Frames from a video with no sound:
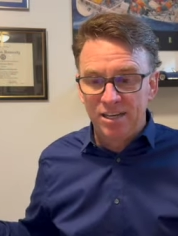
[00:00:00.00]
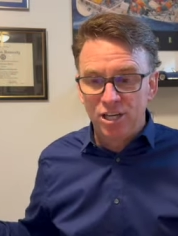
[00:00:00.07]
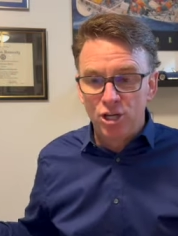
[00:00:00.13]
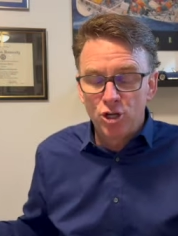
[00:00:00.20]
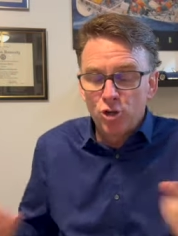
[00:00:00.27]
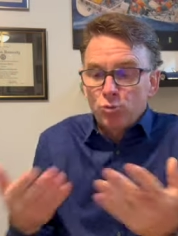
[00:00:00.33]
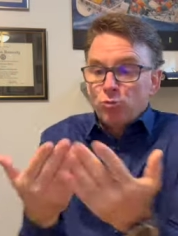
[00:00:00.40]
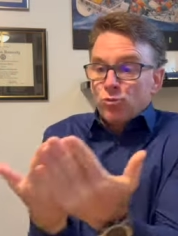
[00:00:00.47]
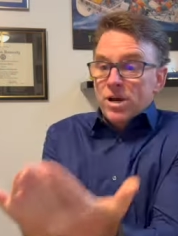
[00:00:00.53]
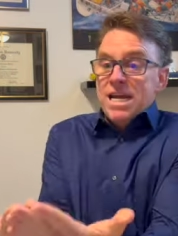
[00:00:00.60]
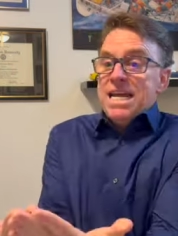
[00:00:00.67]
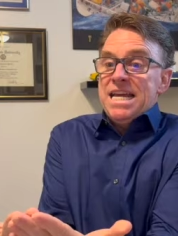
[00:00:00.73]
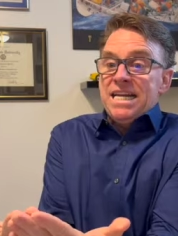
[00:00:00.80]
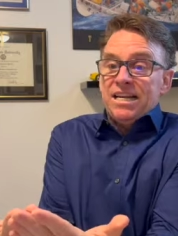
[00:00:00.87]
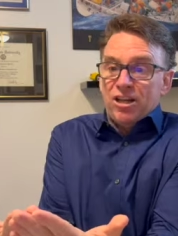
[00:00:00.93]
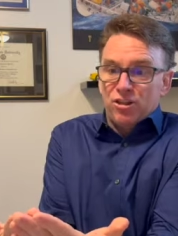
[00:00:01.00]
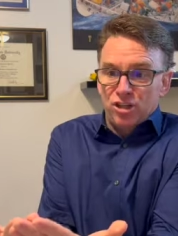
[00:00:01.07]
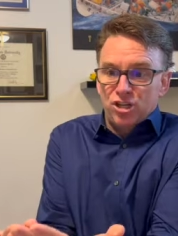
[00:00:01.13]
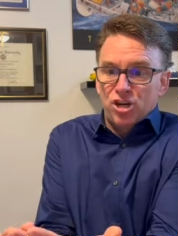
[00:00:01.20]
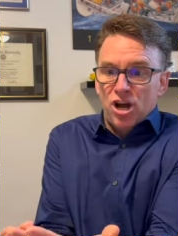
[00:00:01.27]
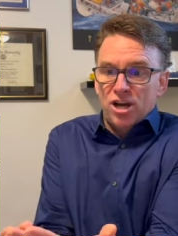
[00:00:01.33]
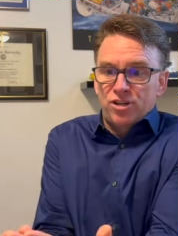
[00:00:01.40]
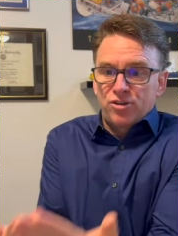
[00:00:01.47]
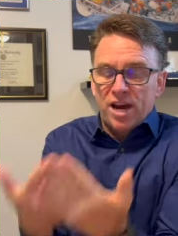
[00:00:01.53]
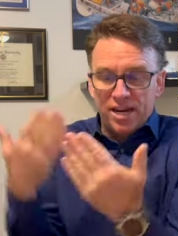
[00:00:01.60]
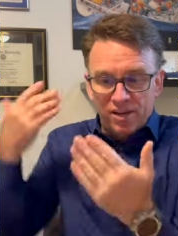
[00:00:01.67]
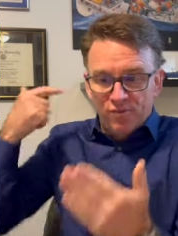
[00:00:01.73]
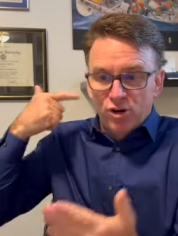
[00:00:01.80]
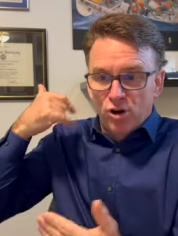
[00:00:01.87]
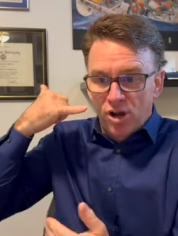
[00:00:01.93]
You can read the talk track
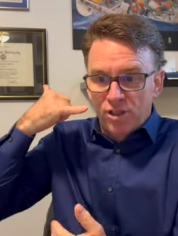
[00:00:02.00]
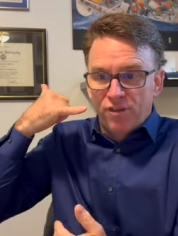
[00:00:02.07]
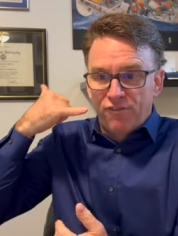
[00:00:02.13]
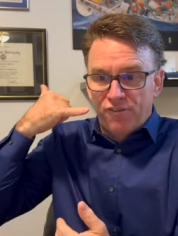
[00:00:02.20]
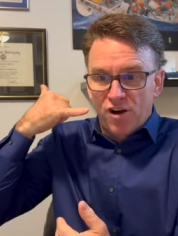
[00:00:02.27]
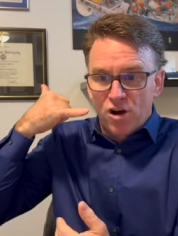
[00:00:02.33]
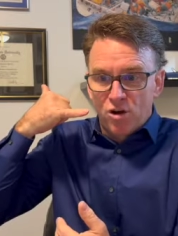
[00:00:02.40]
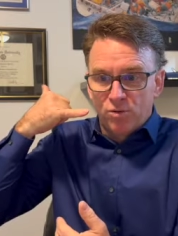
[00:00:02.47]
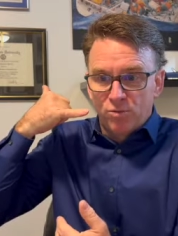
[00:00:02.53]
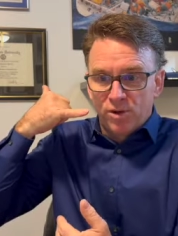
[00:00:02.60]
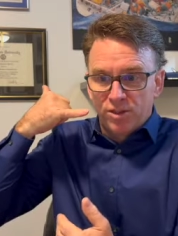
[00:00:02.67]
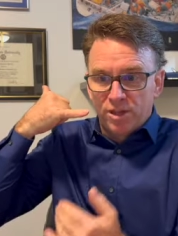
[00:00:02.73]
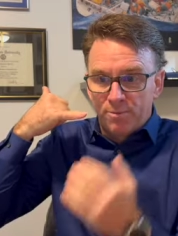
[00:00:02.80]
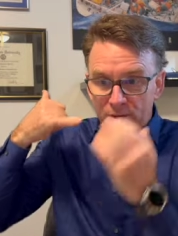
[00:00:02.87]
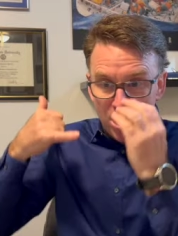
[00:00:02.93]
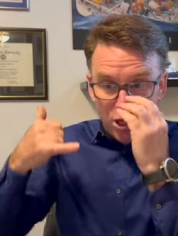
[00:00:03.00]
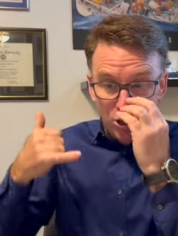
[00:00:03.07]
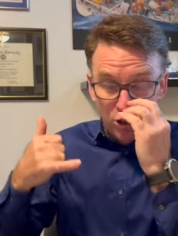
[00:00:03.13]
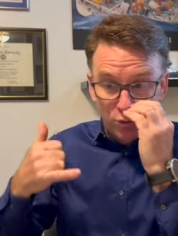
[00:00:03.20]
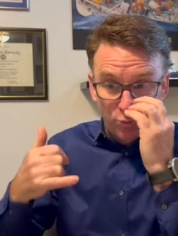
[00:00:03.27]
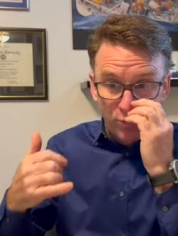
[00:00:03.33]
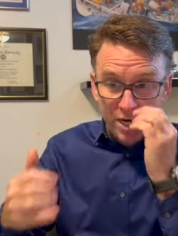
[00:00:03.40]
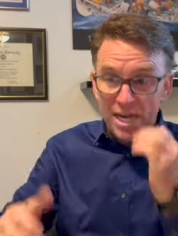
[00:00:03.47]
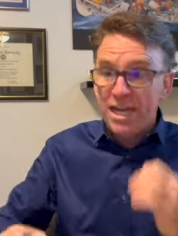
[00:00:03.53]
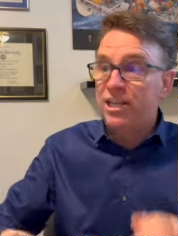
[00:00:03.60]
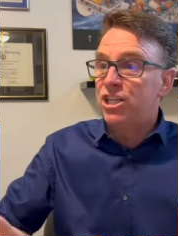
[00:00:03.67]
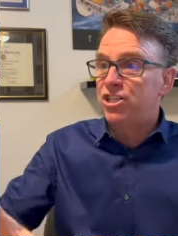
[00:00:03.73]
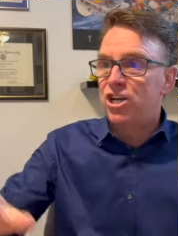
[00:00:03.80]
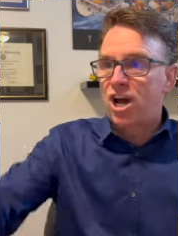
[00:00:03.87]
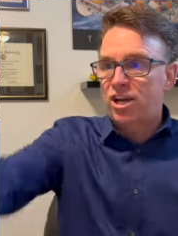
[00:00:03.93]
if you're on the phone with them. You can read
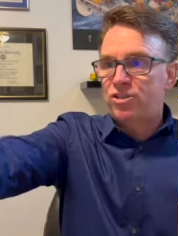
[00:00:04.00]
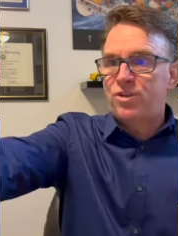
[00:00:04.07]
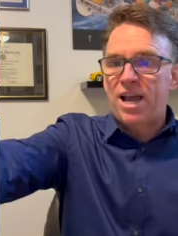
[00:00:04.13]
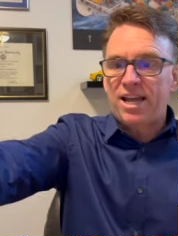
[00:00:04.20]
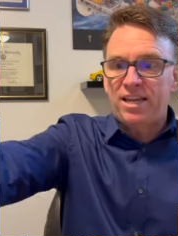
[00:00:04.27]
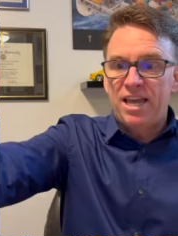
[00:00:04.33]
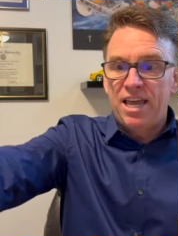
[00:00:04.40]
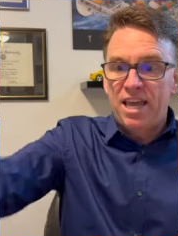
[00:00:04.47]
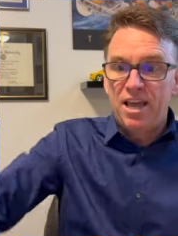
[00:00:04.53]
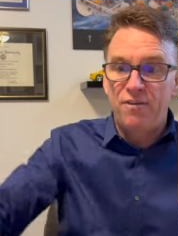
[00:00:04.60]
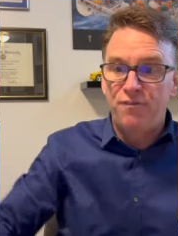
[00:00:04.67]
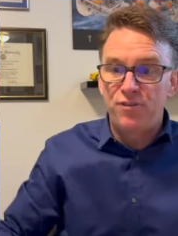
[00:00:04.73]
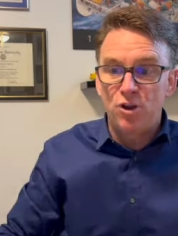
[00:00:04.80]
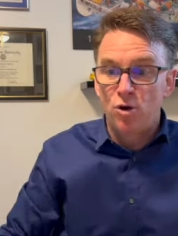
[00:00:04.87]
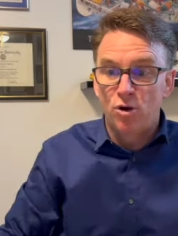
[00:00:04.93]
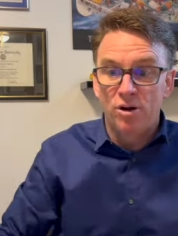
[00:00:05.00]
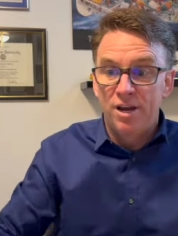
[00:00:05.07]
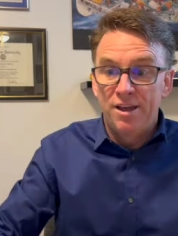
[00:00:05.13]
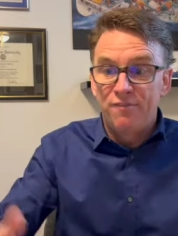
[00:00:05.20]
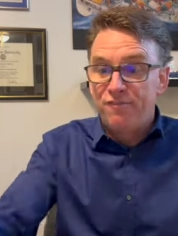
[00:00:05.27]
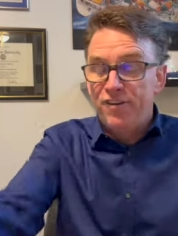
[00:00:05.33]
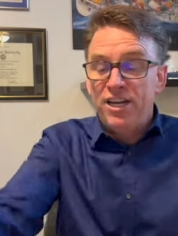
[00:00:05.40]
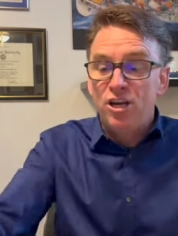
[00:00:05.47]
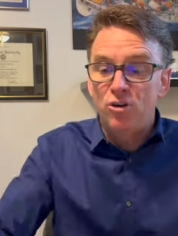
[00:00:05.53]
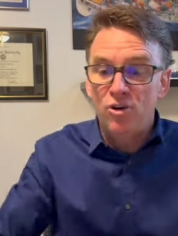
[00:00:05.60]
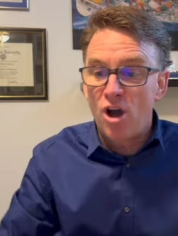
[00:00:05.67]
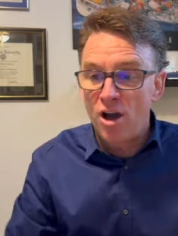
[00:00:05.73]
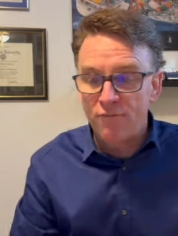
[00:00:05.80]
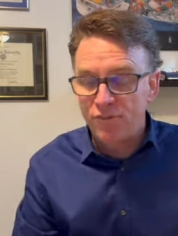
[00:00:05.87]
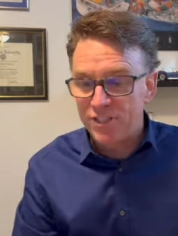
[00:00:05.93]
the talk track if you're video
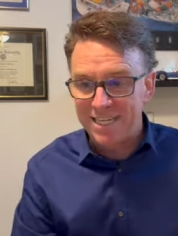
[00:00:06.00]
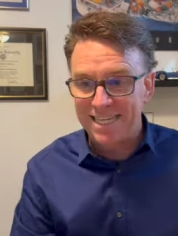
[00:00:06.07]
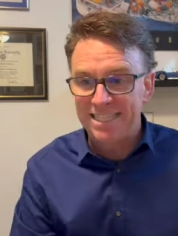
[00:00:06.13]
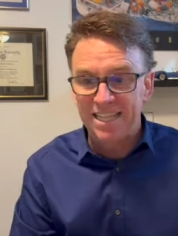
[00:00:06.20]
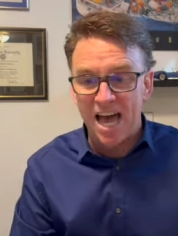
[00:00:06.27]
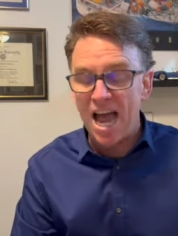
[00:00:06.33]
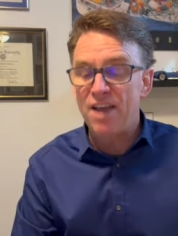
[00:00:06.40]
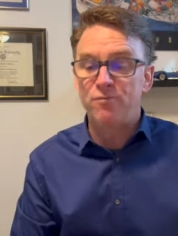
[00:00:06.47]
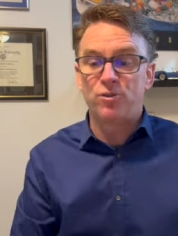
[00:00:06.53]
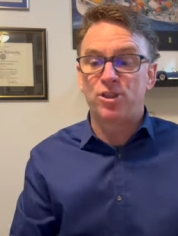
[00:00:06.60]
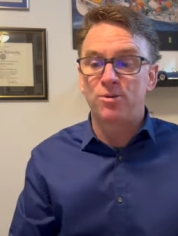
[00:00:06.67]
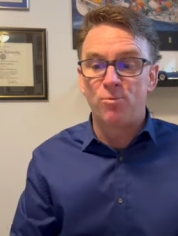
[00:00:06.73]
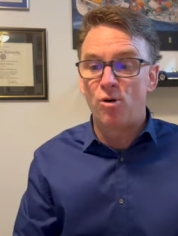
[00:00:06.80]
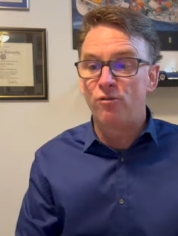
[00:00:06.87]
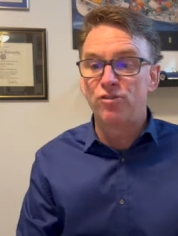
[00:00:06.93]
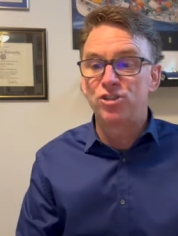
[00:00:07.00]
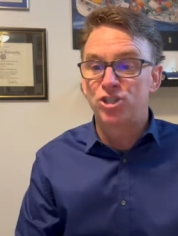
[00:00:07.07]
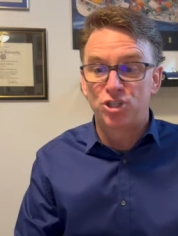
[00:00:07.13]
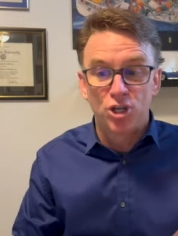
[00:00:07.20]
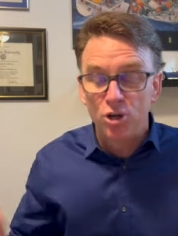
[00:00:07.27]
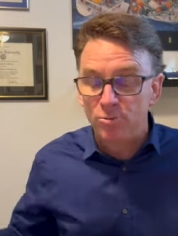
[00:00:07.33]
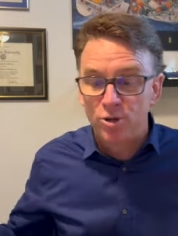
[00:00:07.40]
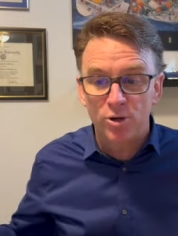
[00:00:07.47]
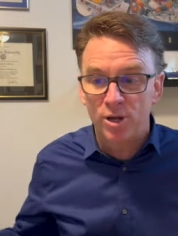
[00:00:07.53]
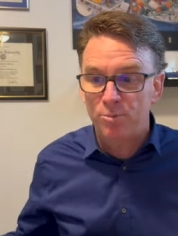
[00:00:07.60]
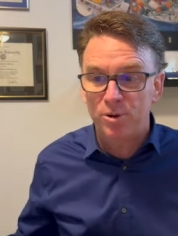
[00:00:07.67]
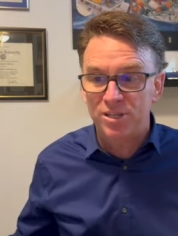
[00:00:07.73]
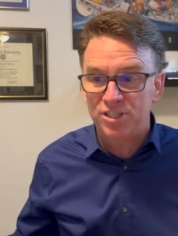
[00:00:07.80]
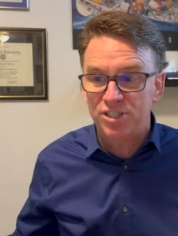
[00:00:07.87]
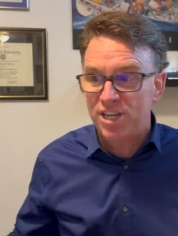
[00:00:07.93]
conferencing live with them over Zoom doing a
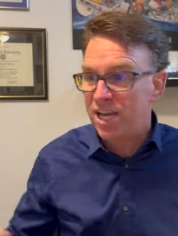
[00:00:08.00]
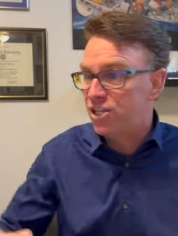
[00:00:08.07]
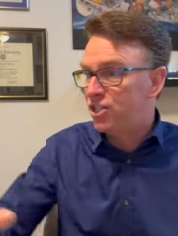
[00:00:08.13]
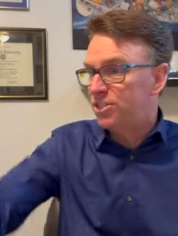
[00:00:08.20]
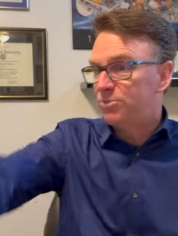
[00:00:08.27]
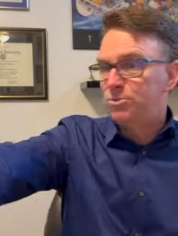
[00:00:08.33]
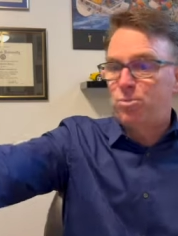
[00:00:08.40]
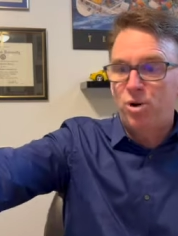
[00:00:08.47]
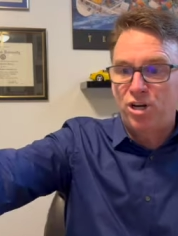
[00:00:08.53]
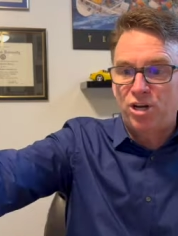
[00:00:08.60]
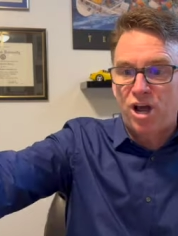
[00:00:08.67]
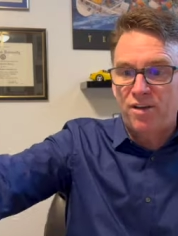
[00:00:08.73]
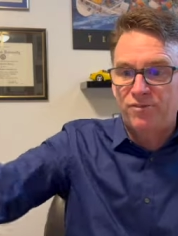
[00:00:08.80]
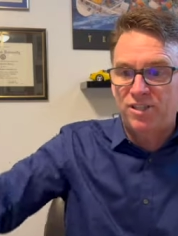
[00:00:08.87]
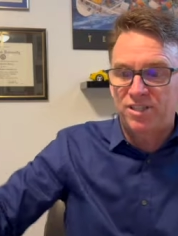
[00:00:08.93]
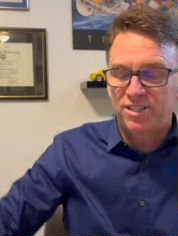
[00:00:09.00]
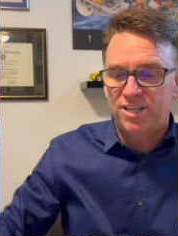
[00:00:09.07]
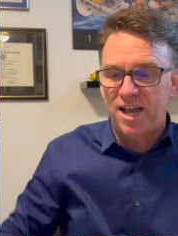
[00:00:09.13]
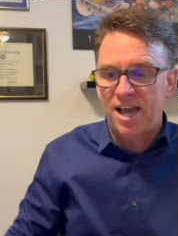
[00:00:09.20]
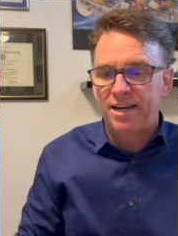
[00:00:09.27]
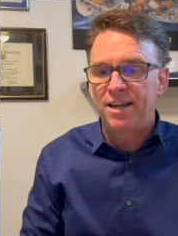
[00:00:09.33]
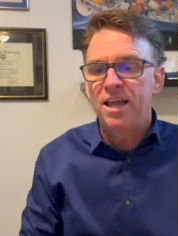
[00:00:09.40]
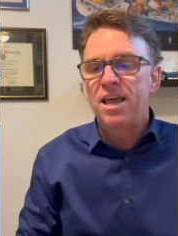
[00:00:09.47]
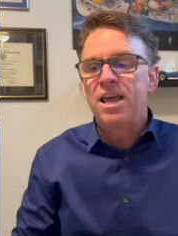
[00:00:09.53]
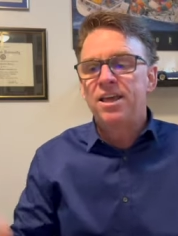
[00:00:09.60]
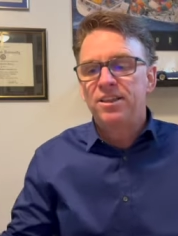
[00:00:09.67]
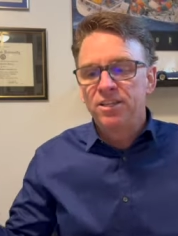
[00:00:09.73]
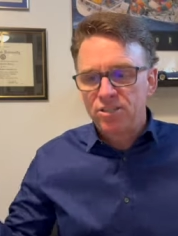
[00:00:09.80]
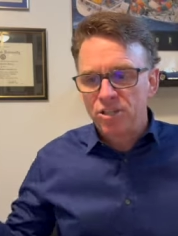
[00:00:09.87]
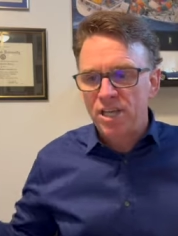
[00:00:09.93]
presentation. Put it off to the side.
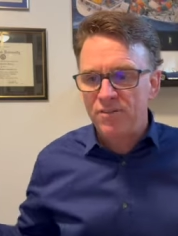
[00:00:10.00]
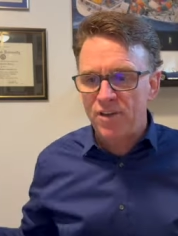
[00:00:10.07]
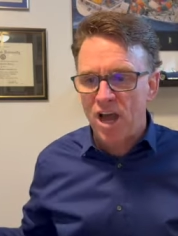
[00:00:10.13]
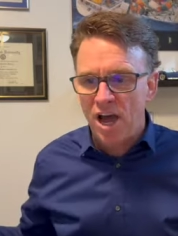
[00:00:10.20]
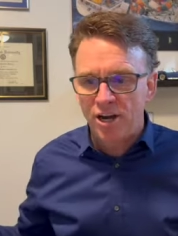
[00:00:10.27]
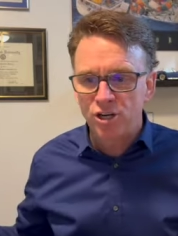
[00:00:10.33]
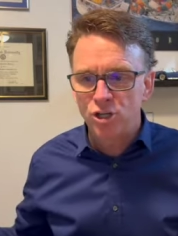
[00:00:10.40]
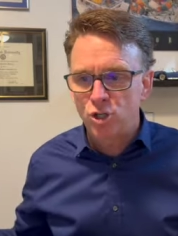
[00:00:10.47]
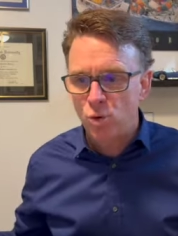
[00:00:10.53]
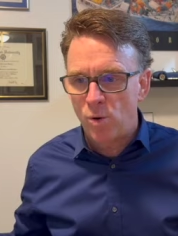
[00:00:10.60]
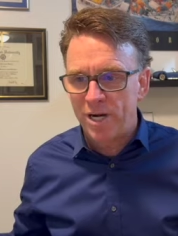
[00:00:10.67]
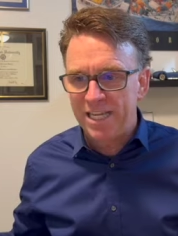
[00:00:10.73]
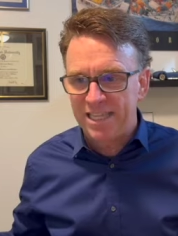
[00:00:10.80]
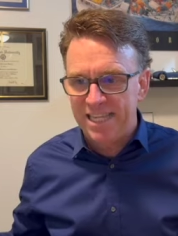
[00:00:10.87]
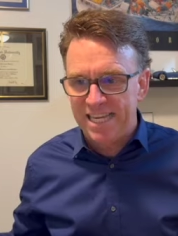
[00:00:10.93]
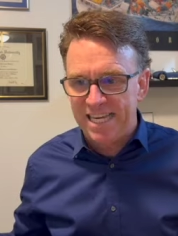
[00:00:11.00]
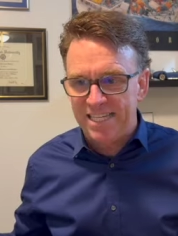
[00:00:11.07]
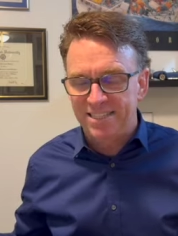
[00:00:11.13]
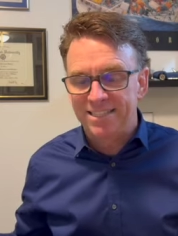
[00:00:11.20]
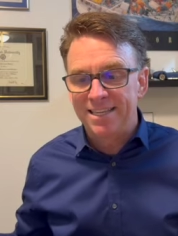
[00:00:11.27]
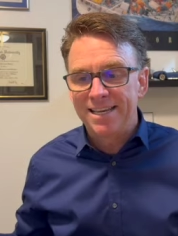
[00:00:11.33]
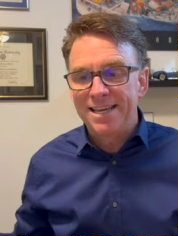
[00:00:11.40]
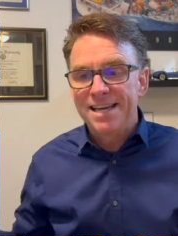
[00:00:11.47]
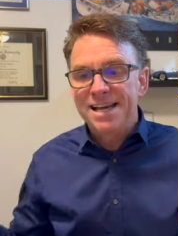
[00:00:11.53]
This will give you one hundred twenty leads.